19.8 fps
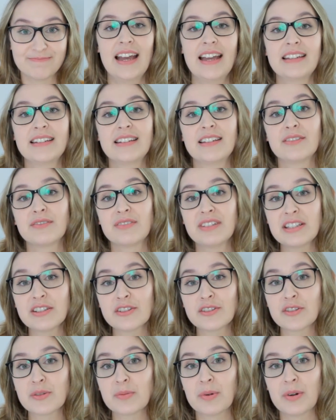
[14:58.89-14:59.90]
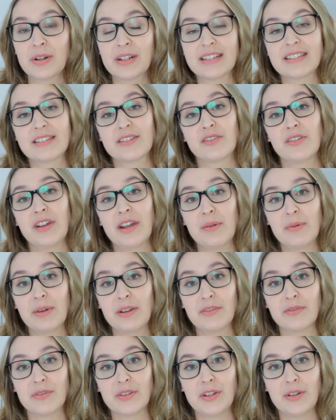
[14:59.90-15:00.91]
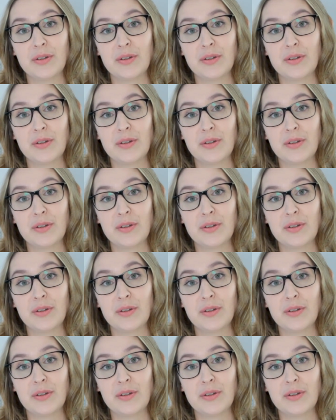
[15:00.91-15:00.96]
And the research report is a great way for